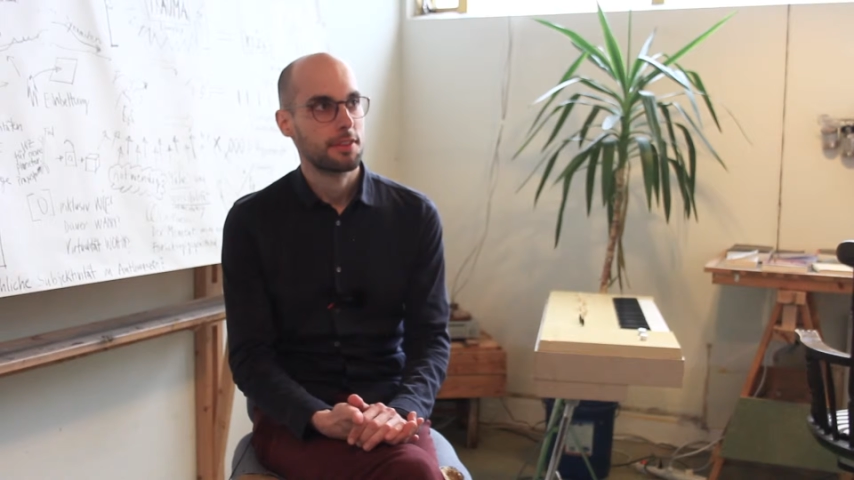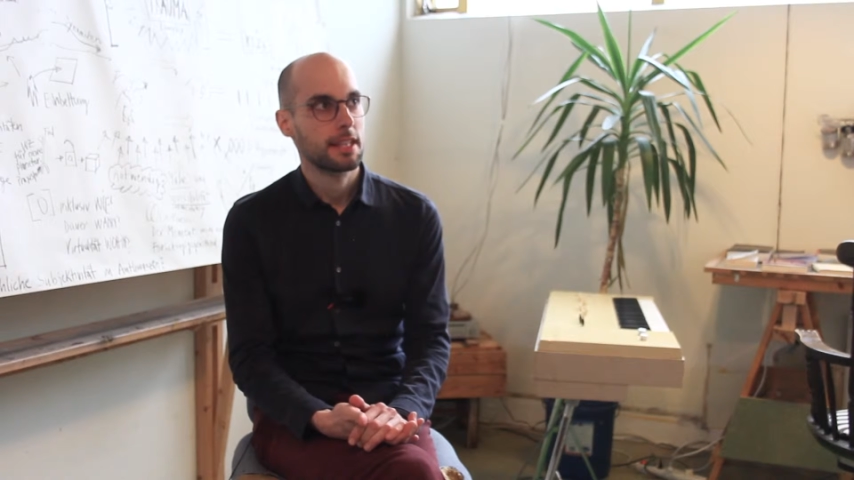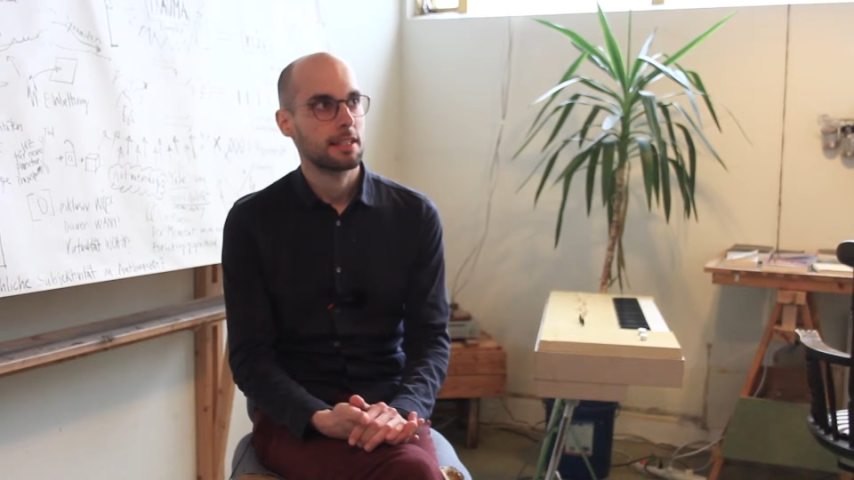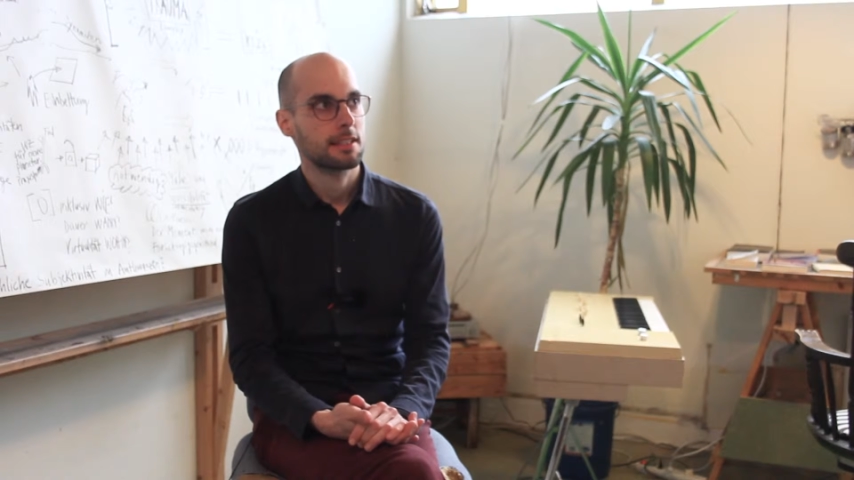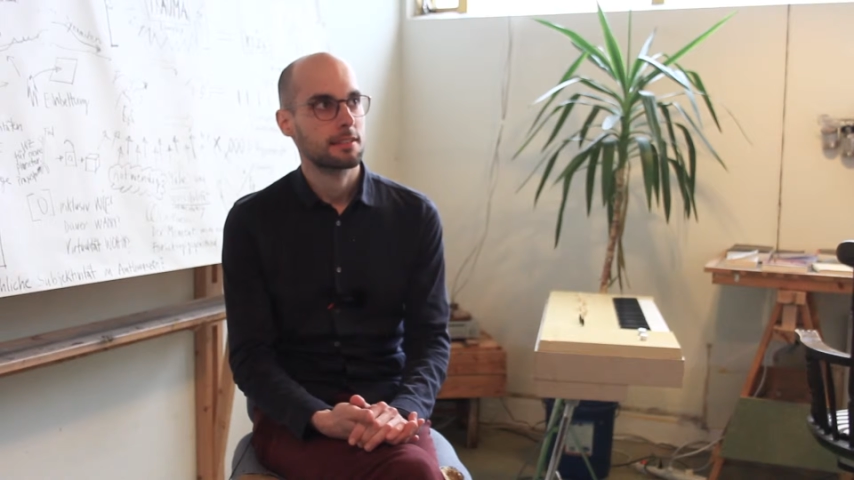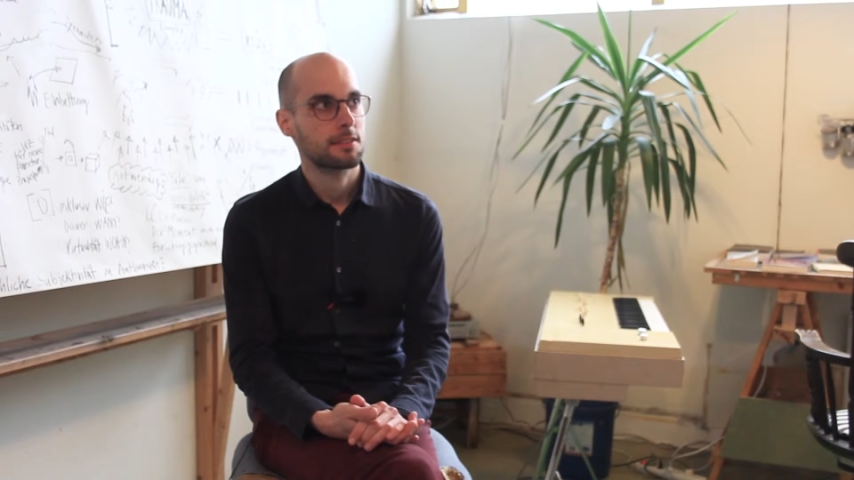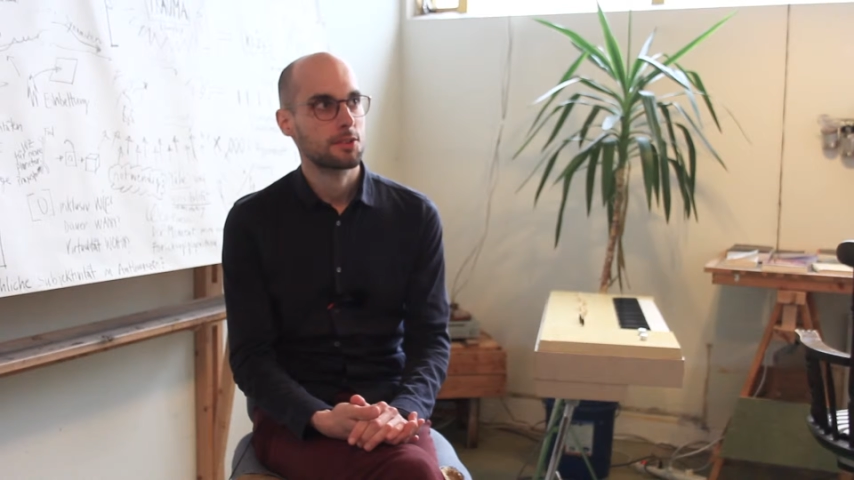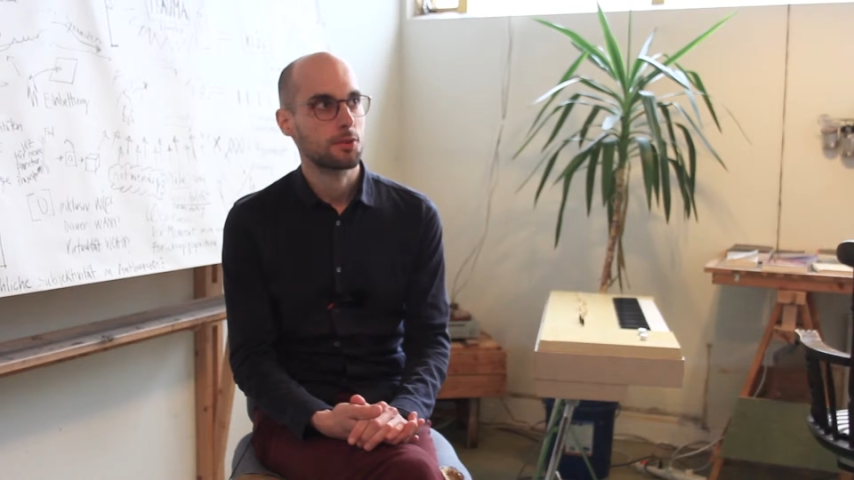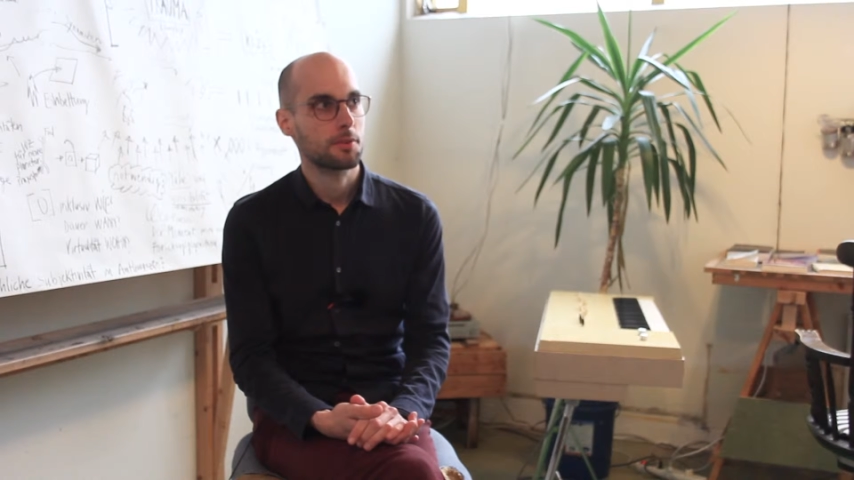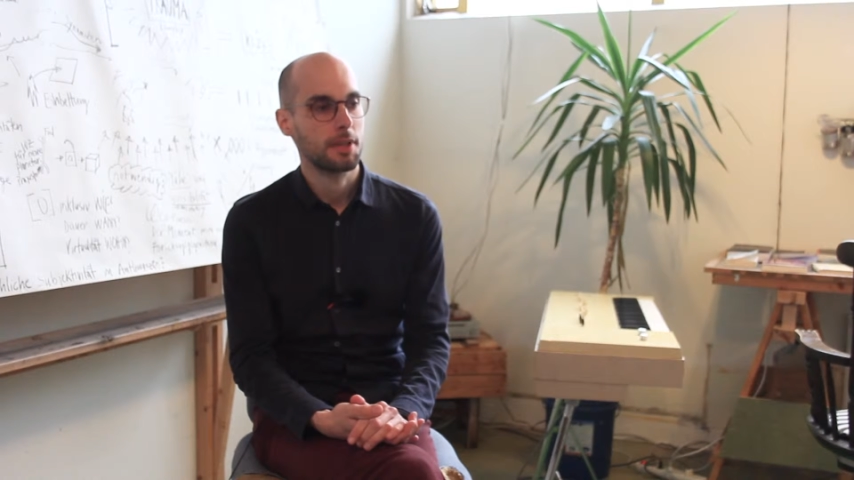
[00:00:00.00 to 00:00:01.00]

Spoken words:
think and talk